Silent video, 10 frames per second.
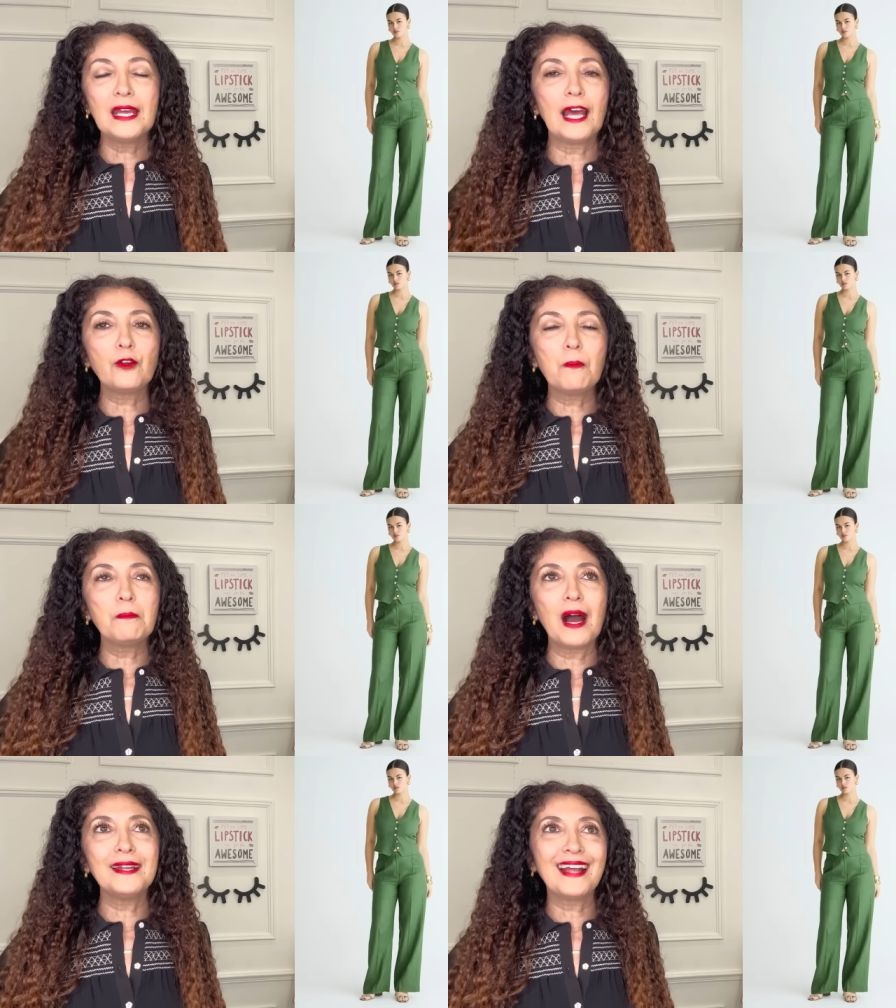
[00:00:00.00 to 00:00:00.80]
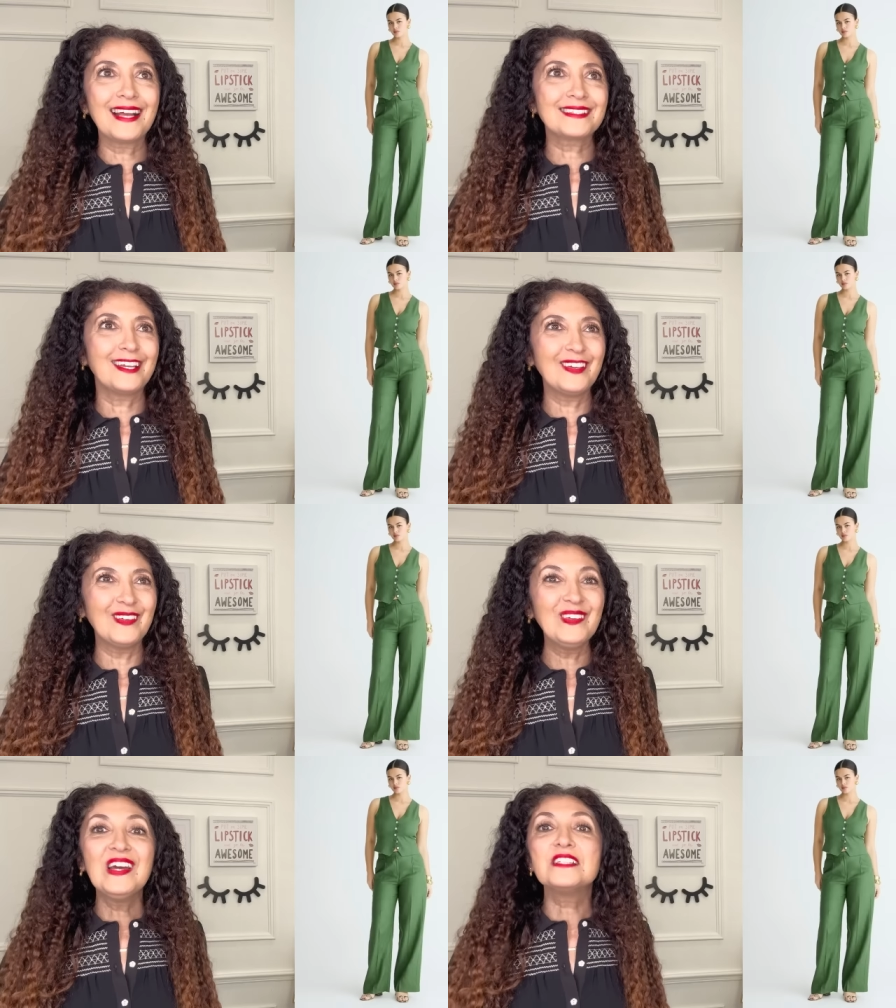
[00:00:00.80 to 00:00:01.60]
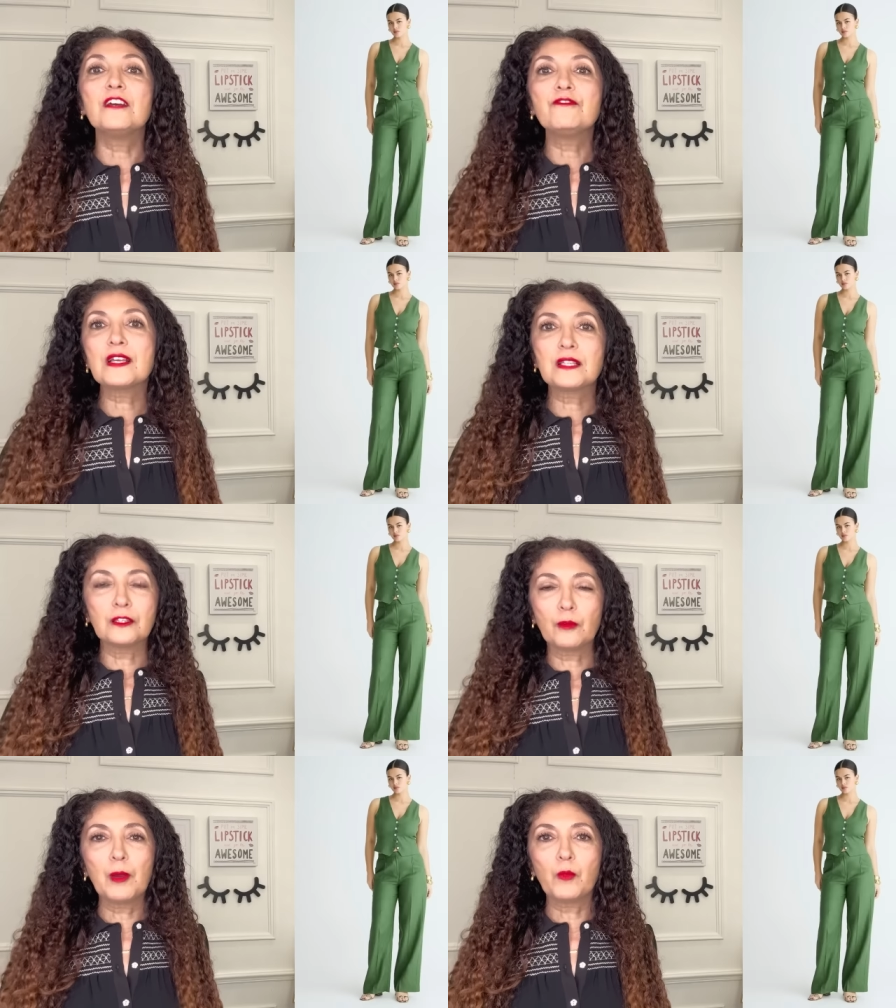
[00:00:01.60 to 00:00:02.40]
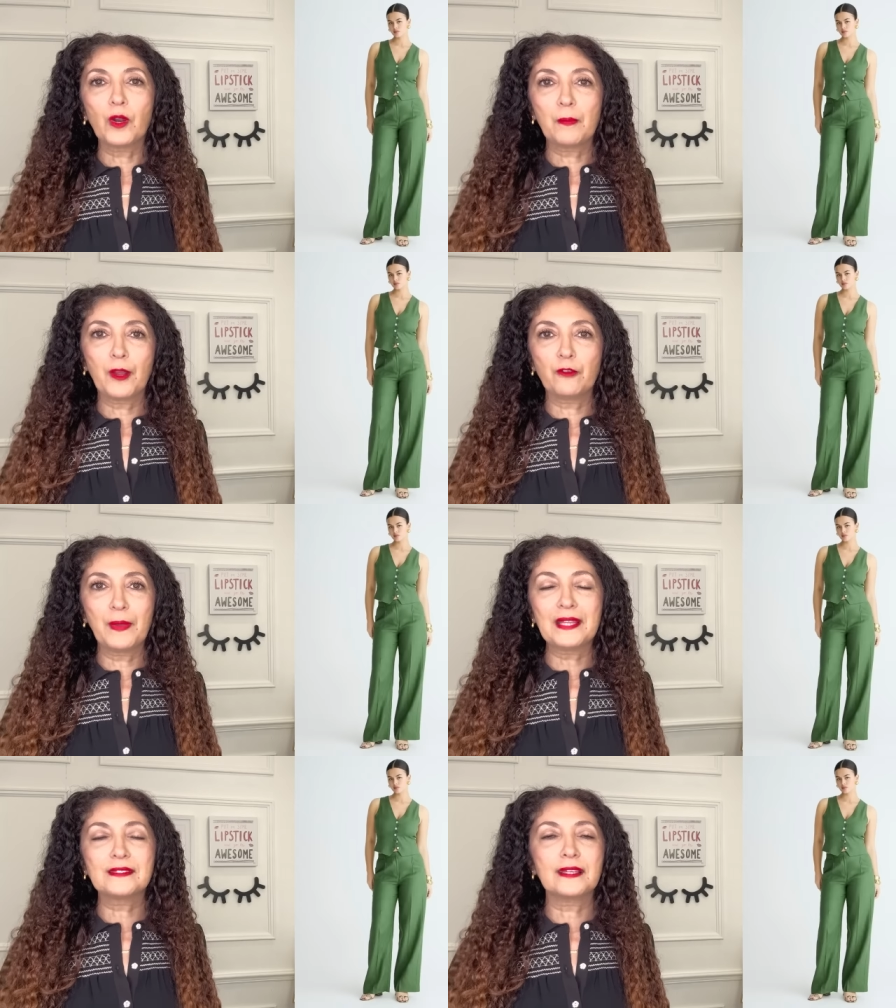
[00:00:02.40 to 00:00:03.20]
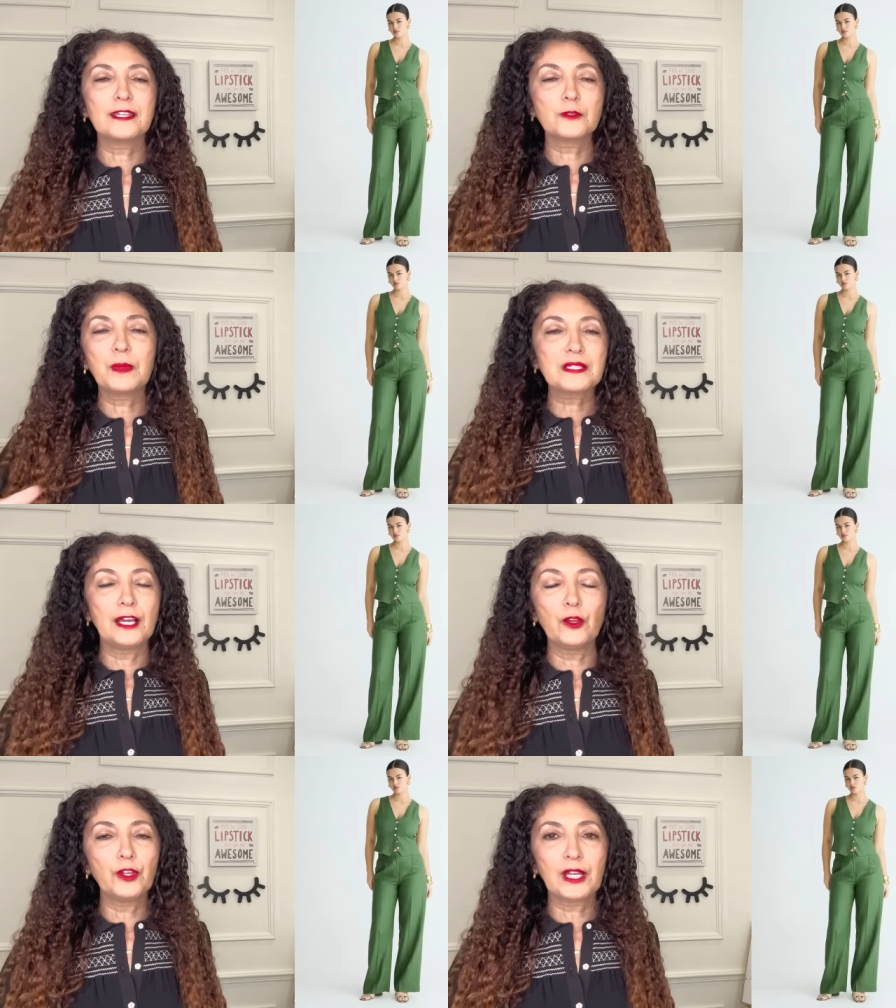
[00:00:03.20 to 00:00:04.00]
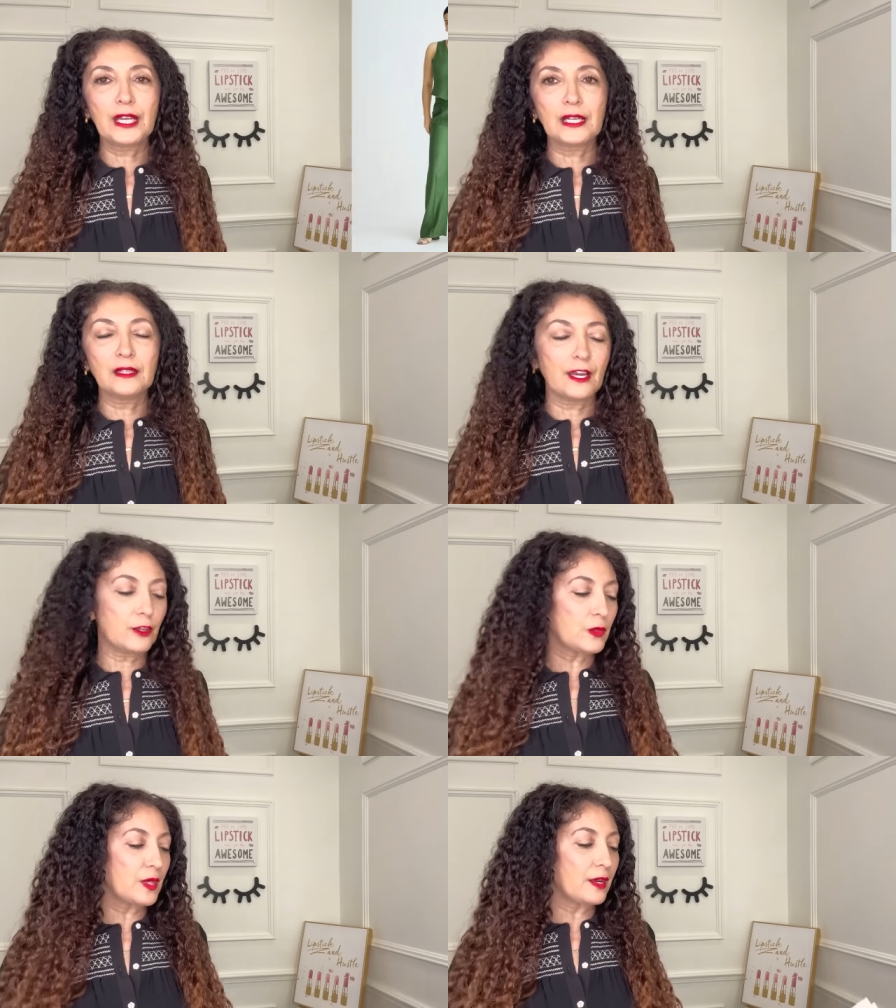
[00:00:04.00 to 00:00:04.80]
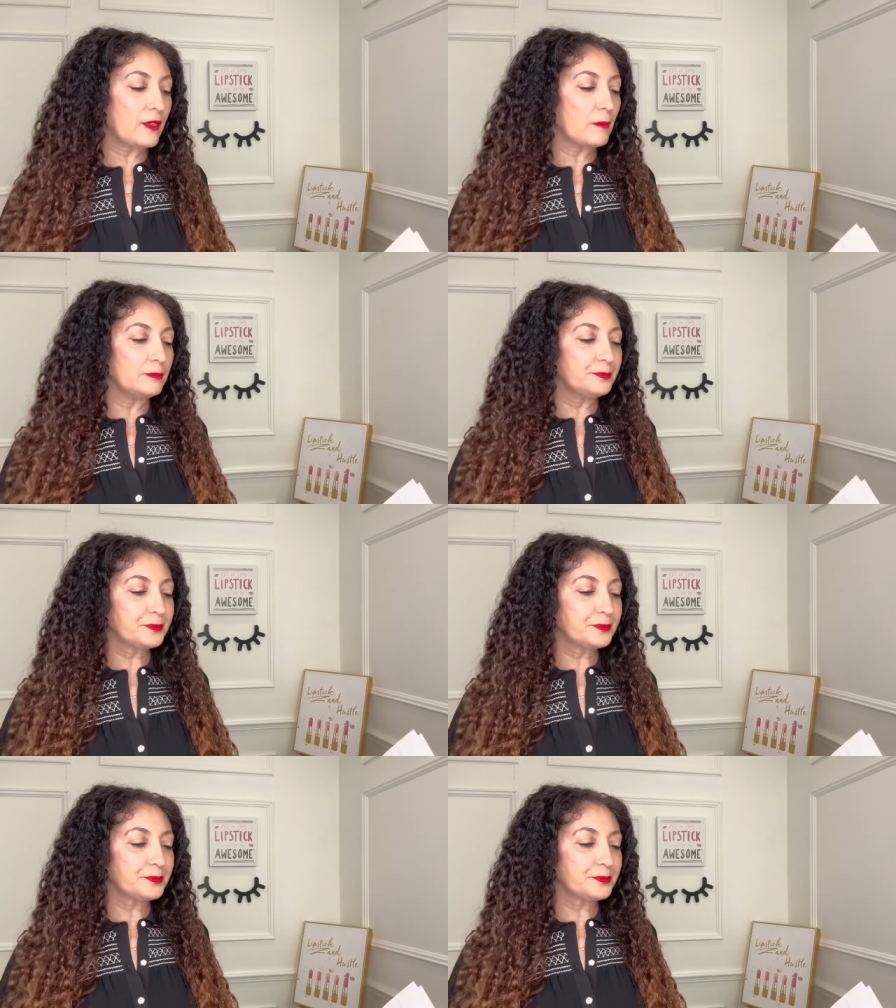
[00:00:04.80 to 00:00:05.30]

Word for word: and and I don't mind asking you to invest a little bit more in a pair of pants like this because I know you're going to get a lot of use out of them.